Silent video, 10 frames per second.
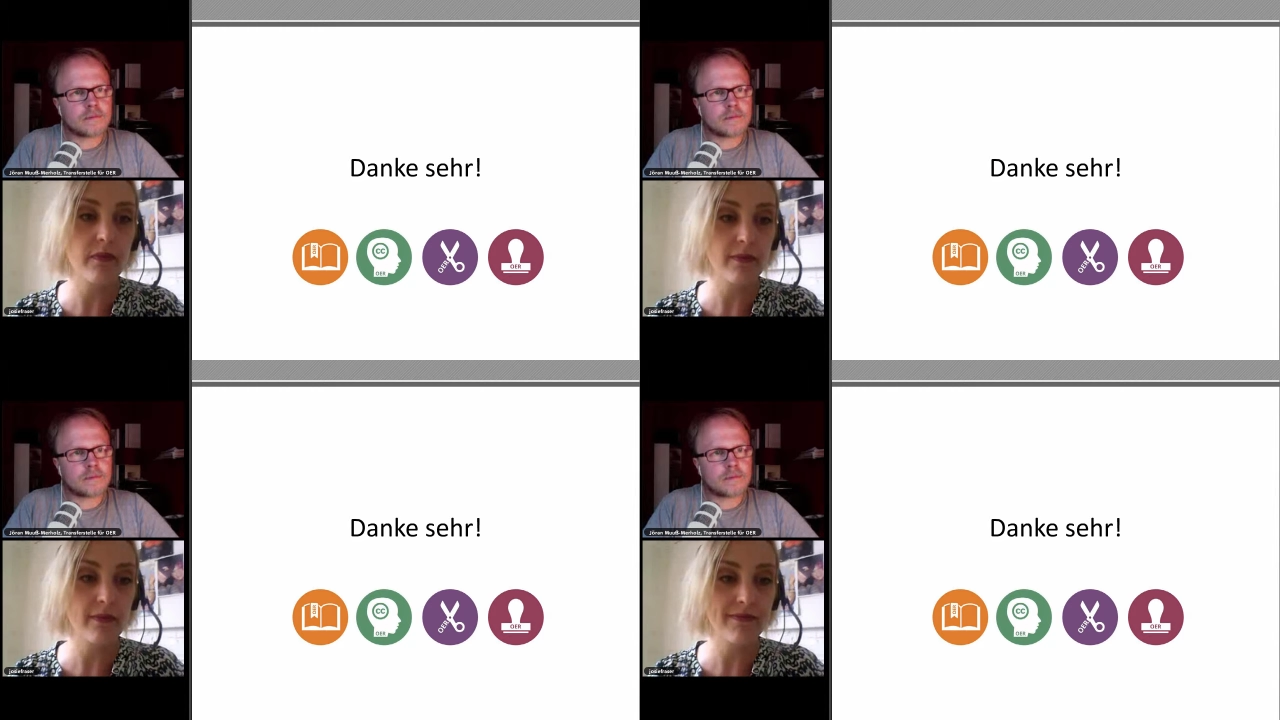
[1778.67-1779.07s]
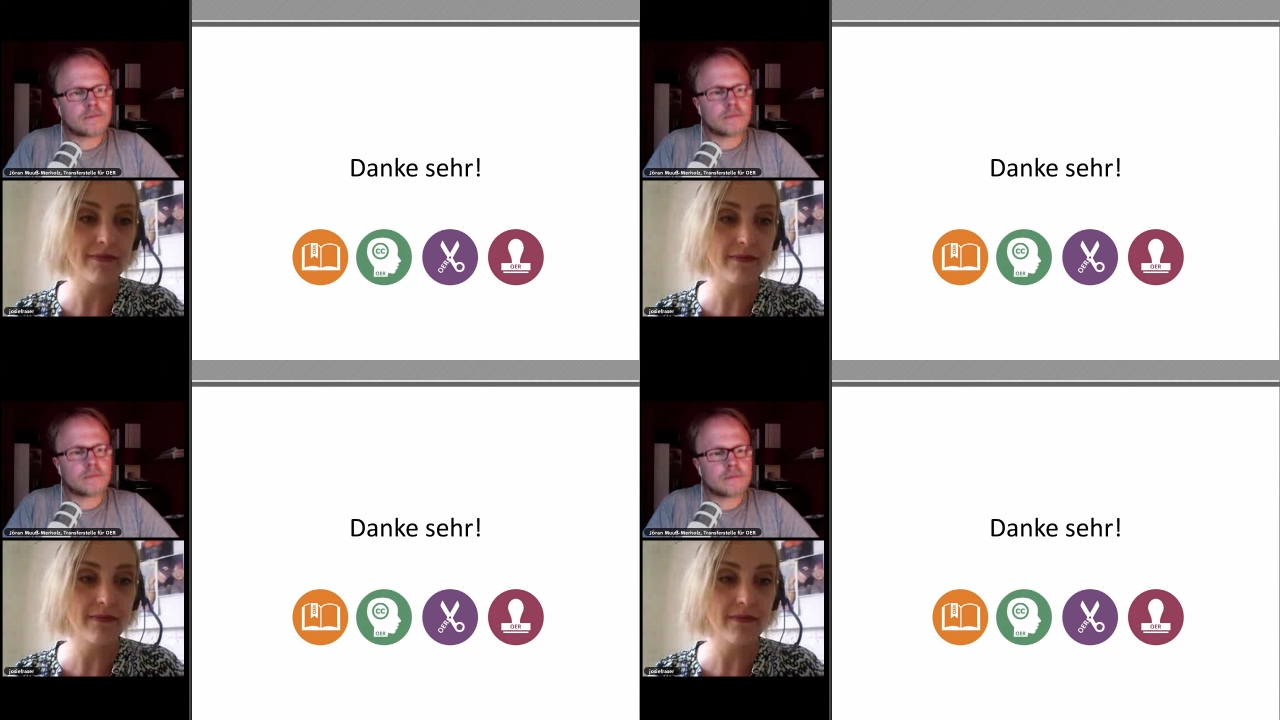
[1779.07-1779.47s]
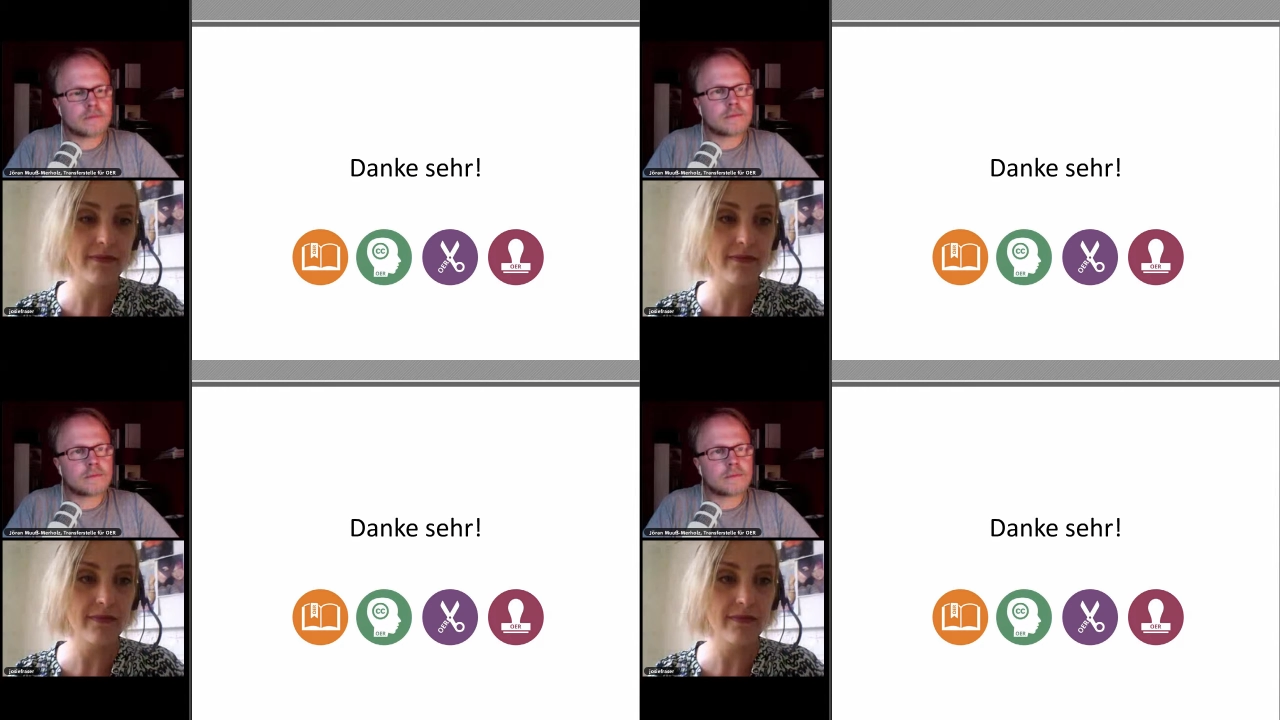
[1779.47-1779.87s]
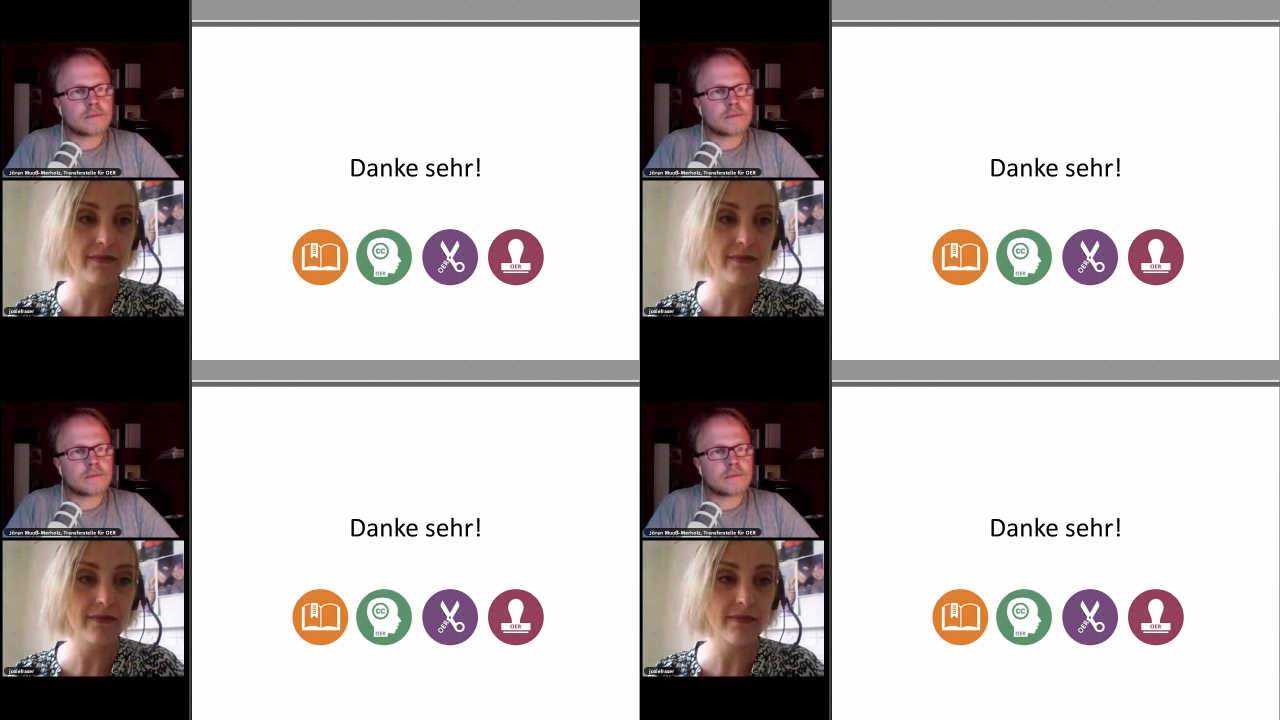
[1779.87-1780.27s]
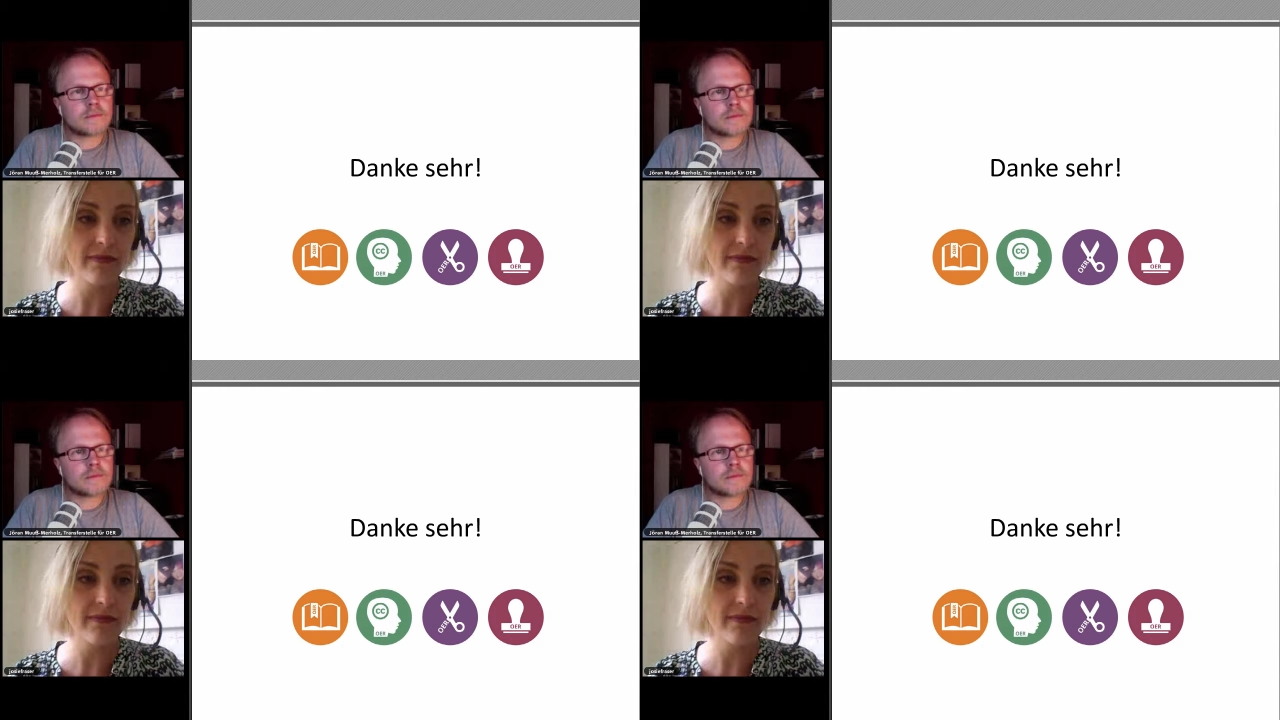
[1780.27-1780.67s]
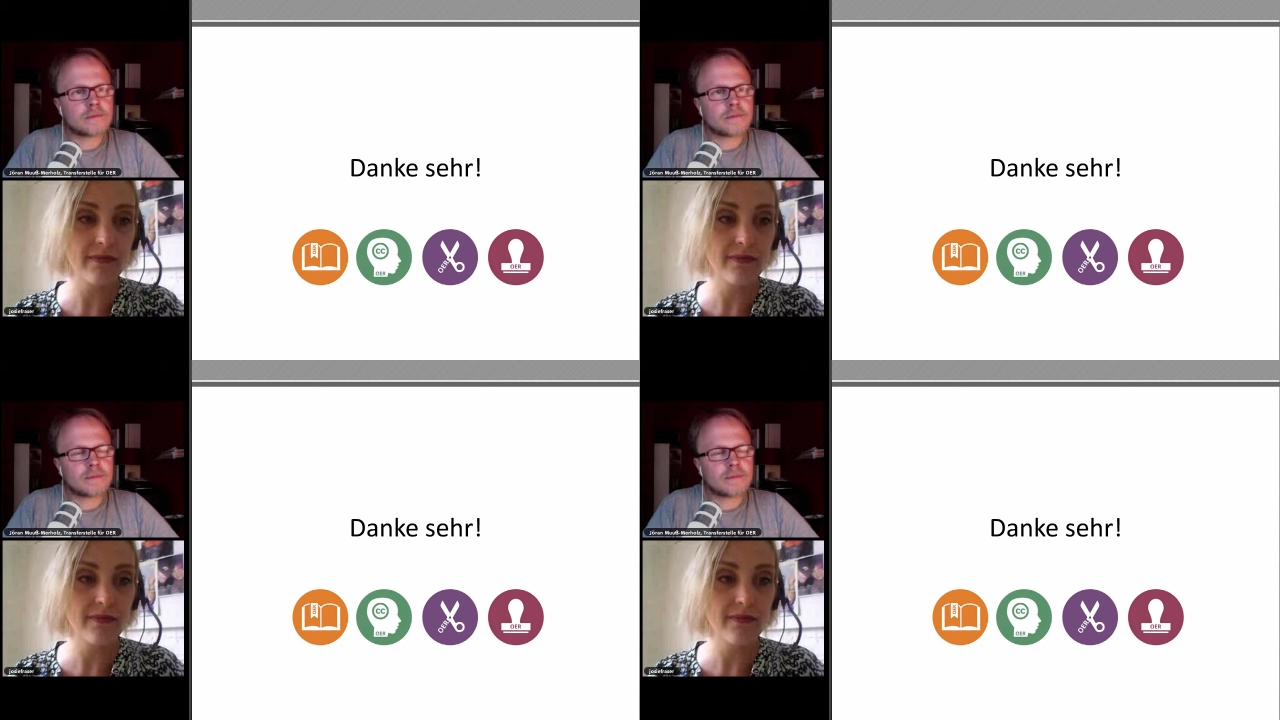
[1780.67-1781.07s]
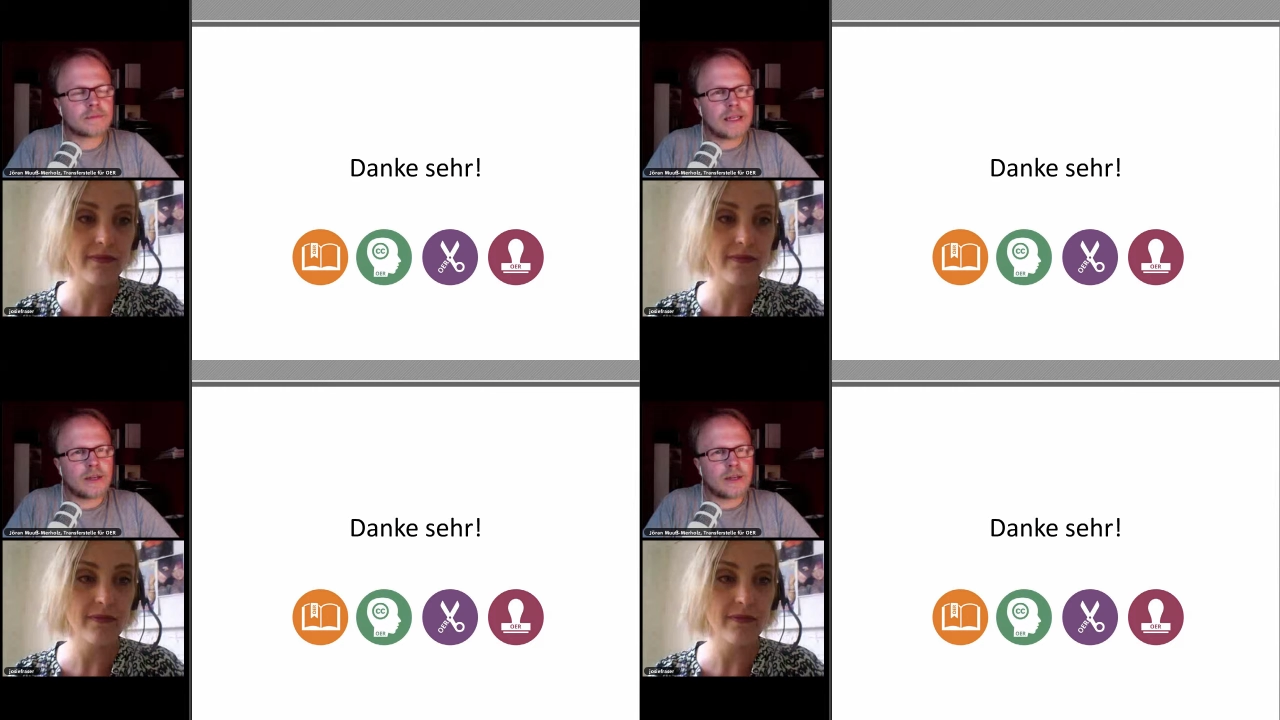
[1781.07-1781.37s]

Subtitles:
[no speech]